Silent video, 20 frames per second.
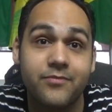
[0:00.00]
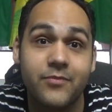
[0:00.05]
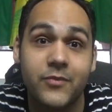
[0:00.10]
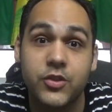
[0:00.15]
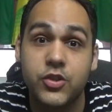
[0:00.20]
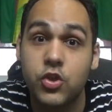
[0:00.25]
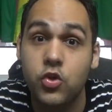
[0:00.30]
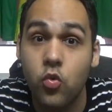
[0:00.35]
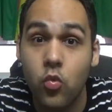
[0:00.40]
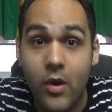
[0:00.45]

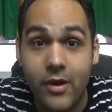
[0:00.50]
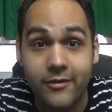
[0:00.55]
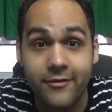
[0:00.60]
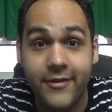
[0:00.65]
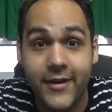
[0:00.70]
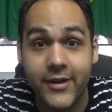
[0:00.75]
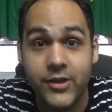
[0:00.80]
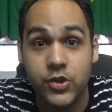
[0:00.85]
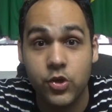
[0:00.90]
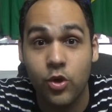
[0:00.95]
2-1
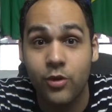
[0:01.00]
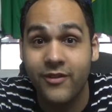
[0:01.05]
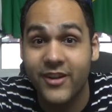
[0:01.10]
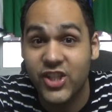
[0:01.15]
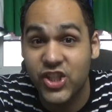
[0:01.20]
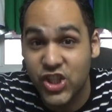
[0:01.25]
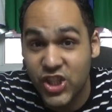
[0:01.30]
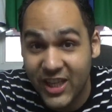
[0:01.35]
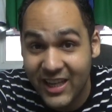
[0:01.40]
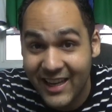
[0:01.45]
victory over
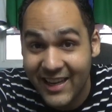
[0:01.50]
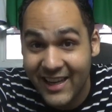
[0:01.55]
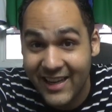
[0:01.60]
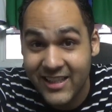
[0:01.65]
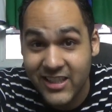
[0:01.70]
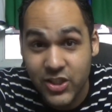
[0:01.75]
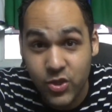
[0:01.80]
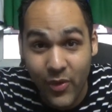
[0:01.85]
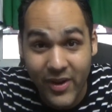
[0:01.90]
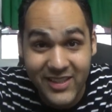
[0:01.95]
Chile
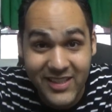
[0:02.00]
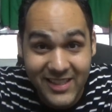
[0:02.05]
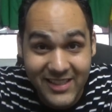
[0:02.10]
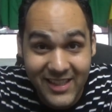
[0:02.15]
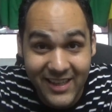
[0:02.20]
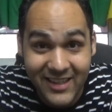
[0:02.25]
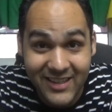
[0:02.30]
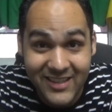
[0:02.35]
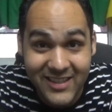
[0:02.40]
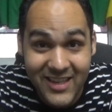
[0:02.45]
in
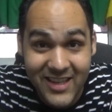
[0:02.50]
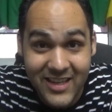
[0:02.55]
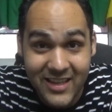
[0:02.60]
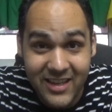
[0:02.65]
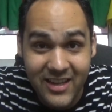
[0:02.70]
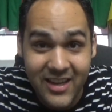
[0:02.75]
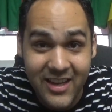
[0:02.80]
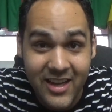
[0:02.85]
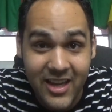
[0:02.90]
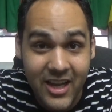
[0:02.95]

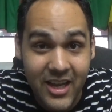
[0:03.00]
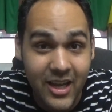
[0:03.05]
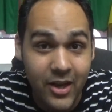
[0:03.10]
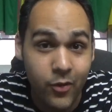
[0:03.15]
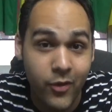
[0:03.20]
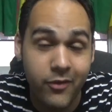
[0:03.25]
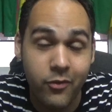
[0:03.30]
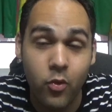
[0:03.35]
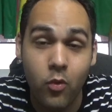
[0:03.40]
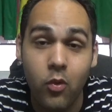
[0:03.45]
2016.
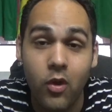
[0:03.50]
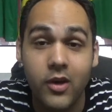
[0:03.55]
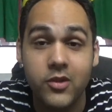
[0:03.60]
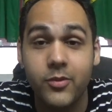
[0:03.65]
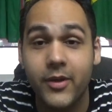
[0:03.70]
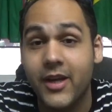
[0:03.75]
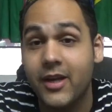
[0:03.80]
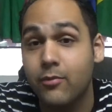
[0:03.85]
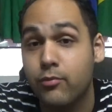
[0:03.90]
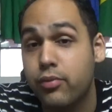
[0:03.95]
If we want,
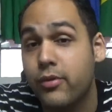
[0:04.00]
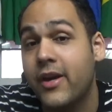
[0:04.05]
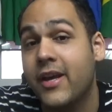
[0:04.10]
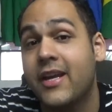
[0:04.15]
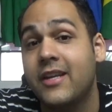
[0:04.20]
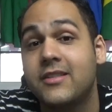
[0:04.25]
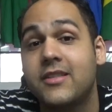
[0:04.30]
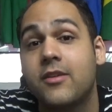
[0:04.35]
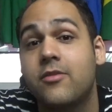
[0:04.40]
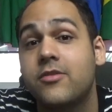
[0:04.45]
we can break
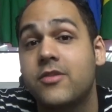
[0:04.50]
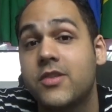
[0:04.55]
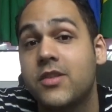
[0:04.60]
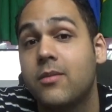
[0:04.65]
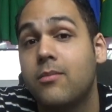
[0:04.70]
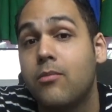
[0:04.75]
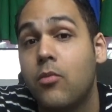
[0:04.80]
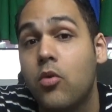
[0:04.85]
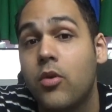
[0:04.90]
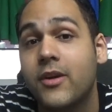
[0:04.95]
it down
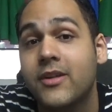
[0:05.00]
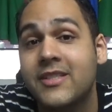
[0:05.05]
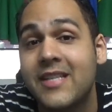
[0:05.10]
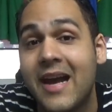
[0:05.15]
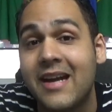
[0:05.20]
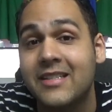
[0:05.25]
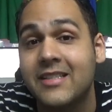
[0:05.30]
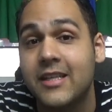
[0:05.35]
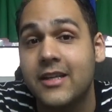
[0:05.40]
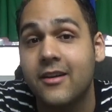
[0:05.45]
some more
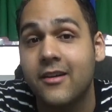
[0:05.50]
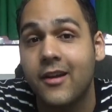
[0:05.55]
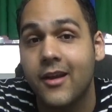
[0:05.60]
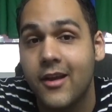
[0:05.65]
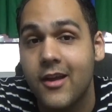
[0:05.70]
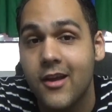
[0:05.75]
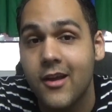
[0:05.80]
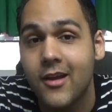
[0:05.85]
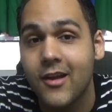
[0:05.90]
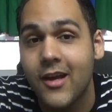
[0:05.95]

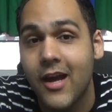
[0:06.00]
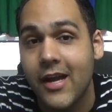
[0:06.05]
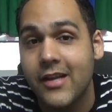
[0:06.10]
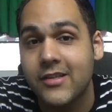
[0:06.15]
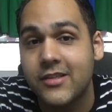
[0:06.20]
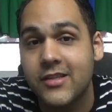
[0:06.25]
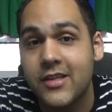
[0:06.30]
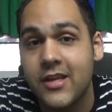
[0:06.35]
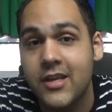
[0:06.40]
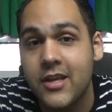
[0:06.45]
tactically
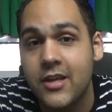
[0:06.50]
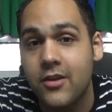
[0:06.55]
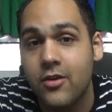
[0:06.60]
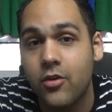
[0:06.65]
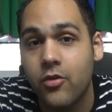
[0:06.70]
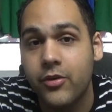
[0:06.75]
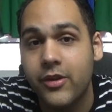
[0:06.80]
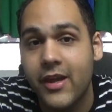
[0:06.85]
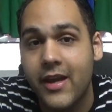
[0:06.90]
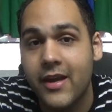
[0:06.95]
and see, you
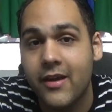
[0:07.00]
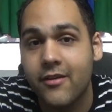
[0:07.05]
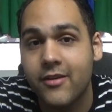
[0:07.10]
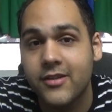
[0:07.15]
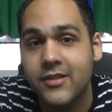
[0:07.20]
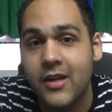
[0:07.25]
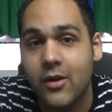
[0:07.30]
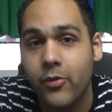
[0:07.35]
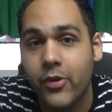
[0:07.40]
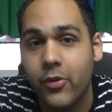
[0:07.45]
know, the
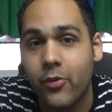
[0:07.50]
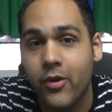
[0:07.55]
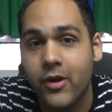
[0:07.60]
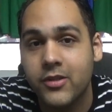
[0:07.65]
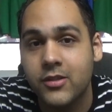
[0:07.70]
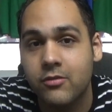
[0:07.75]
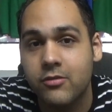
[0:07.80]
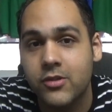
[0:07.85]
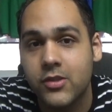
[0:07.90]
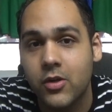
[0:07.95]
areas that we
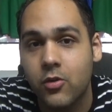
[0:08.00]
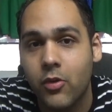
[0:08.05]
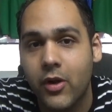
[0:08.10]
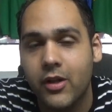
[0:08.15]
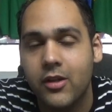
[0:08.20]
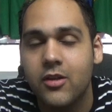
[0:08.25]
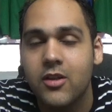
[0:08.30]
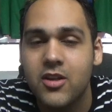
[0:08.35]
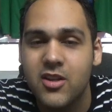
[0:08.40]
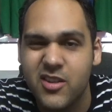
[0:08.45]
worked out so
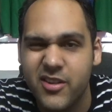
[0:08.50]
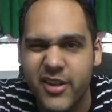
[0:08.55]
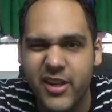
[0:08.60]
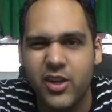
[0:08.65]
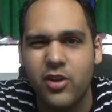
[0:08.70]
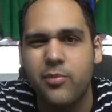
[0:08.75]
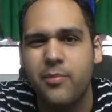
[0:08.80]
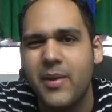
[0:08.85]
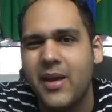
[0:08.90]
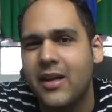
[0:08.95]
well, you
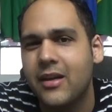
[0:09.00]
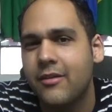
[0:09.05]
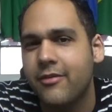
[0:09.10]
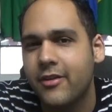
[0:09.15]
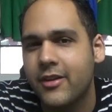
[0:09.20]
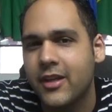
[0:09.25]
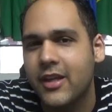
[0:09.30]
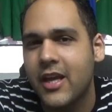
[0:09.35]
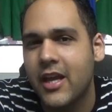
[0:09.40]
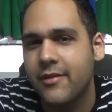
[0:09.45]
know, mainly
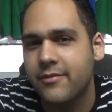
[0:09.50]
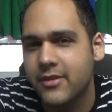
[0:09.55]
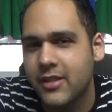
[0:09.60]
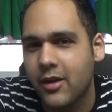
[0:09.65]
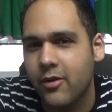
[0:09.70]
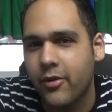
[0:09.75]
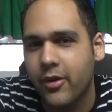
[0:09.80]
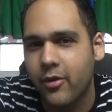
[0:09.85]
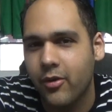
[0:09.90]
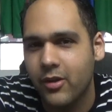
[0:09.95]
for the games
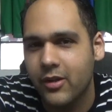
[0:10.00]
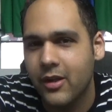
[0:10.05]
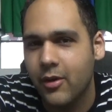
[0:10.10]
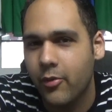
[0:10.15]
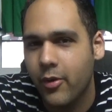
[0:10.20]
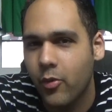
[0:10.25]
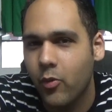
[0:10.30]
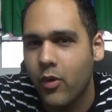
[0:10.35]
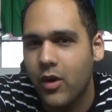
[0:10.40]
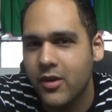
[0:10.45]
that
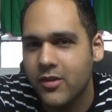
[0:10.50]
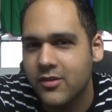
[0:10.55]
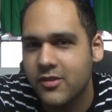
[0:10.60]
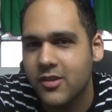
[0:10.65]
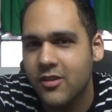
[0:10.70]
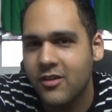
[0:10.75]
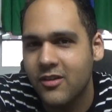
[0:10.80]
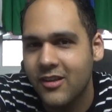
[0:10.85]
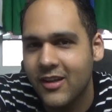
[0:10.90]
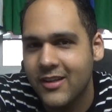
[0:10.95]
we won.
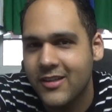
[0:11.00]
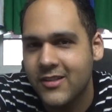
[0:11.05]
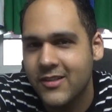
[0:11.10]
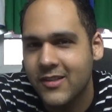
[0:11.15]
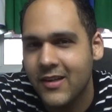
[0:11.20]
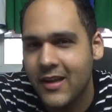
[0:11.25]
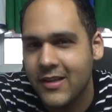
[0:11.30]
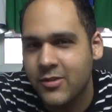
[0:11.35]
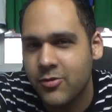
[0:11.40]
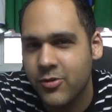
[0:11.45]
So
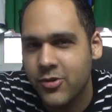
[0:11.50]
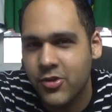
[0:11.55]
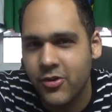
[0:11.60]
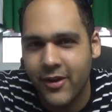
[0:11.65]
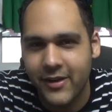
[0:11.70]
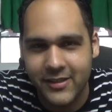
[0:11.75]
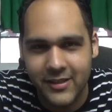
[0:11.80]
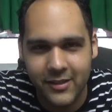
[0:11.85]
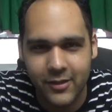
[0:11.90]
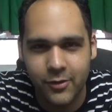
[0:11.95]
let's
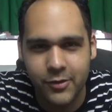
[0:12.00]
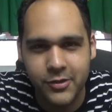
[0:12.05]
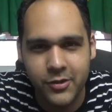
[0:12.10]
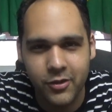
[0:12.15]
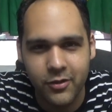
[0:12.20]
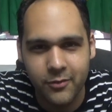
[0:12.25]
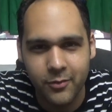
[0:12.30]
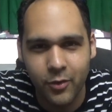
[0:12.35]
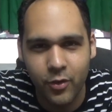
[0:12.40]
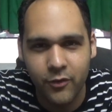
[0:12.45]
rejoice in those
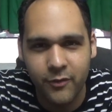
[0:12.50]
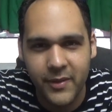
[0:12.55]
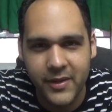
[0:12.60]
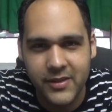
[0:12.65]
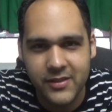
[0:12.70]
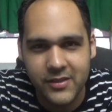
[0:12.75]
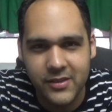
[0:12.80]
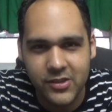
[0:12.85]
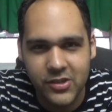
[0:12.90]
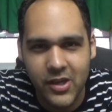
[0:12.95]
good
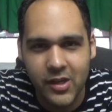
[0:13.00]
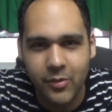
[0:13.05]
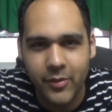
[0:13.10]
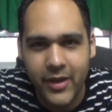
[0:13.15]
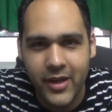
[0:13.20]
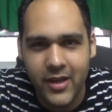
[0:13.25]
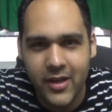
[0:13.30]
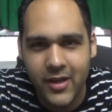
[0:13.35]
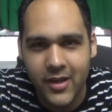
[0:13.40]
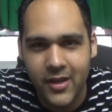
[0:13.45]
moments, shall
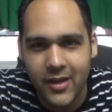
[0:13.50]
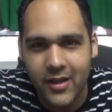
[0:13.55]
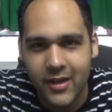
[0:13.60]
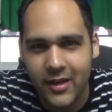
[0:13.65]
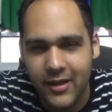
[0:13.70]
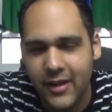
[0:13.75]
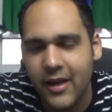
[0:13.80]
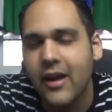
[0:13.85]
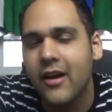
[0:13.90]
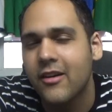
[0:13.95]
we?
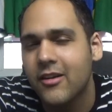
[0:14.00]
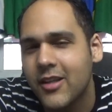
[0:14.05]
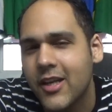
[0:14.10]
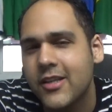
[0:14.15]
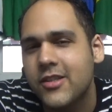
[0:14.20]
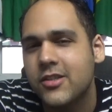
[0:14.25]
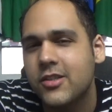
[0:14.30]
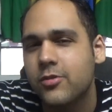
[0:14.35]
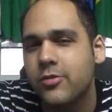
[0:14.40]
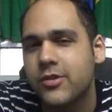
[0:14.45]
Yeah,
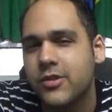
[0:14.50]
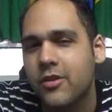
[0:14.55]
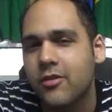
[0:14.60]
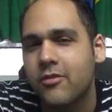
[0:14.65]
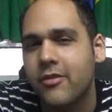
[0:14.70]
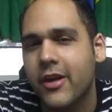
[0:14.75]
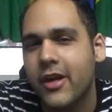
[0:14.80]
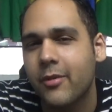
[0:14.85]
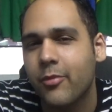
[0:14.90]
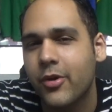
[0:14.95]
let's do so,
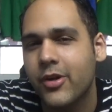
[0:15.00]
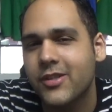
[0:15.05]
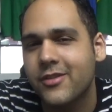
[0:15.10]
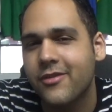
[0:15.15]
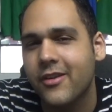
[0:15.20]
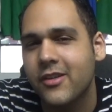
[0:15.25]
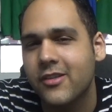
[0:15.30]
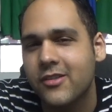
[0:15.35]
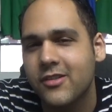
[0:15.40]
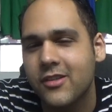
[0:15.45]
Reggae Boyz
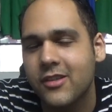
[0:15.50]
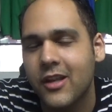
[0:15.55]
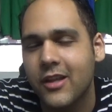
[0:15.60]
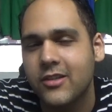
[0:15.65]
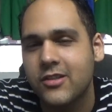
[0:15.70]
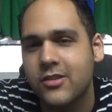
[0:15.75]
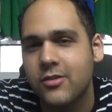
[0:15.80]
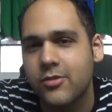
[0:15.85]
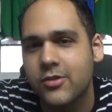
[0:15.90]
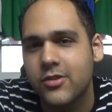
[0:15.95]
fans.
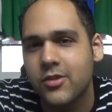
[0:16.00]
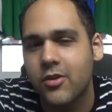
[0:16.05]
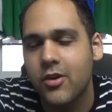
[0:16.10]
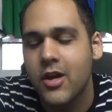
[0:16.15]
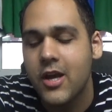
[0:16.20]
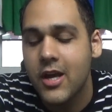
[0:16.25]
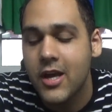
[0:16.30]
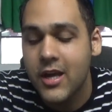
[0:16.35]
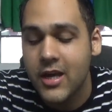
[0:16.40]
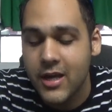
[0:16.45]
Let's do so.
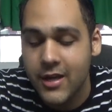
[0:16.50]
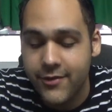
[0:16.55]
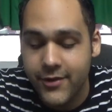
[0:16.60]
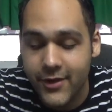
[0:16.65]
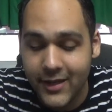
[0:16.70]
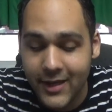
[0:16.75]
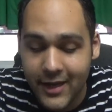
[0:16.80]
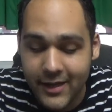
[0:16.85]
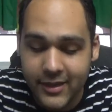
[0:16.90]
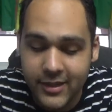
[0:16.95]
If you
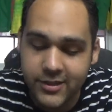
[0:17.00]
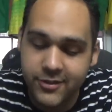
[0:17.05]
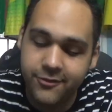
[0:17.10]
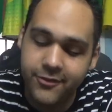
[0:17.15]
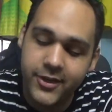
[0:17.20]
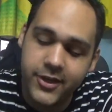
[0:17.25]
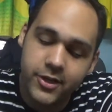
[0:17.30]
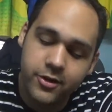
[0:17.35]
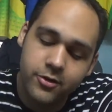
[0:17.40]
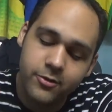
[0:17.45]
like this
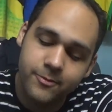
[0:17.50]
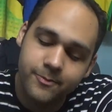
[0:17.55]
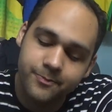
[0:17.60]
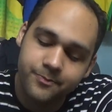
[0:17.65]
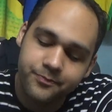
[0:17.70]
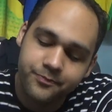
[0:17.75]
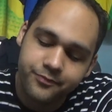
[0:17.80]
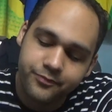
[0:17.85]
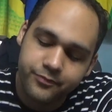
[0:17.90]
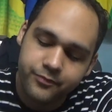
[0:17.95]
video,
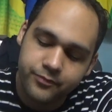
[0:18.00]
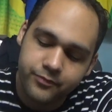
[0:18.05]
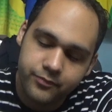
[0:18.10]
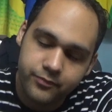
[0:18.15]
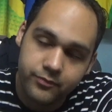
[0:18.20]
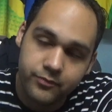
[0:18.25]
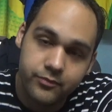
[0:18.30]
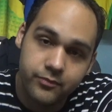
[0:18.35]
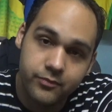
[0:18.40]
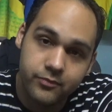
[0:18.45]

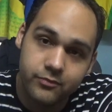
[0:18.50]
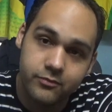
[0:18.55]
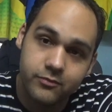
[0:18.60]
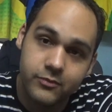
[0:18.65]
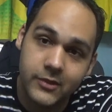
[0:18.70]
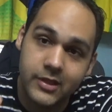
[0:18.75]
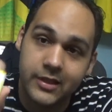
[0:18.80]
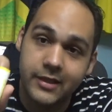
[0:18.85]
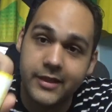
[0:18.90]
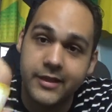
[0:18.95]

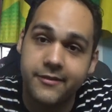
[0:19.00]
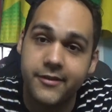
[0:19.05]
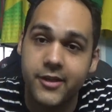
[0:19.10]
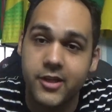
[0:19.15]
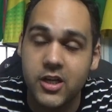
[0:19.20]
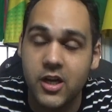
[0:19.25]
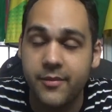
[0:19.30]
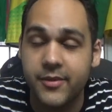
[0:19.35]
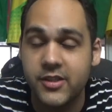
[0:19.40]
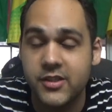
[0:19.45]
leave your
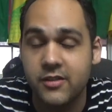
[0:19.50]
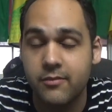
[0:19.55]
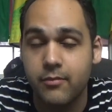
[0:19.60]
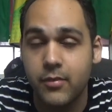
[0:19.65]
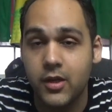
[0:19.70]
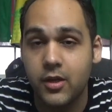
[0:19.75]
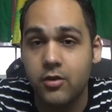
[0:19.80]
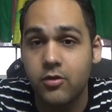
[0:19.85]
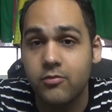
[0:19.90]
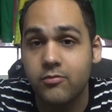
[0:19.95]
comments in
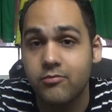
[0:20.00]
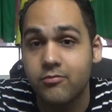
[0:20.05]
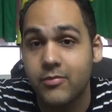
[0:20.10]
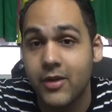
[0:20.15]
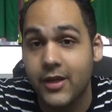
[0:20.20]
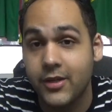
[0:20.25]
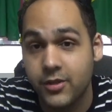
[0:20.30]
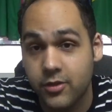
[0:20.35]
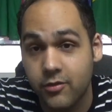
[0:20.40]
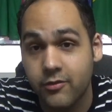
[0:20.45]
below,
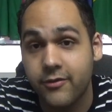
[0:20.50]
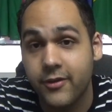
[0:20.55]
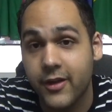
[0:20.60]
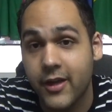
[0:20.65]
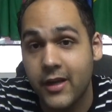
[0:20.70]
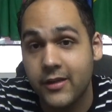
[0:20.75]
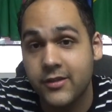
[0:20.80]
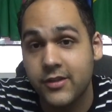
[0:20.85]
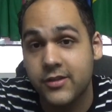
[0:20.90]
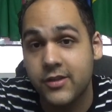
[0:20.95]
and don't
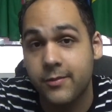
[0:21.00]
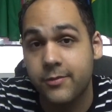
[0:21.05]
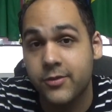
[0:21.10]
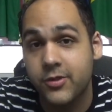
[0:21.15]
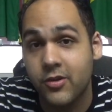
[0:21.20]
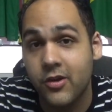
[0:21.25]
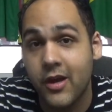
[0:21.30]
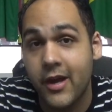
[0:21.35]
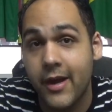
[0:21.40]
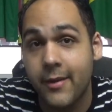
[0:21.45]
forget to
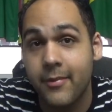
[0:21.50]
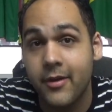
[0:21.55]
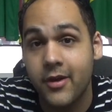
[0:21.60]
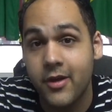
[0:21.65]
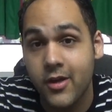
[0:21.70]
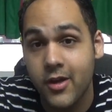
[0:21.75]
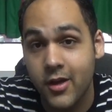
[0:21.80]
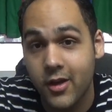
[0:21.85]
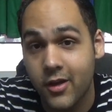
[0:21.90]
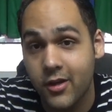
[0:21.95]
subscribe
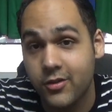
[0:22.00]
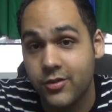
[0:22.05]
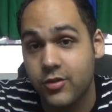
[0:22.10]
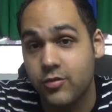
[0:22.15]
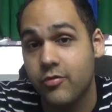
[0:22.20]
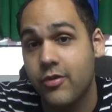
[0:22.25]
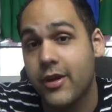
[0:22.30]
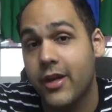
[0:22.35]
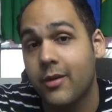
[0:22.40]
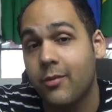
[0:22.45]
to
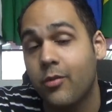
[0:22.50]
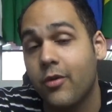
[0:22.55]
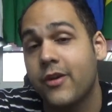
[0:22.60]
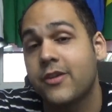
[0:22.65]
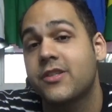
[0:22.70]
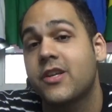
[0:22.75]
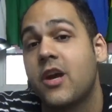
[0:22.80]
Reggae Boyz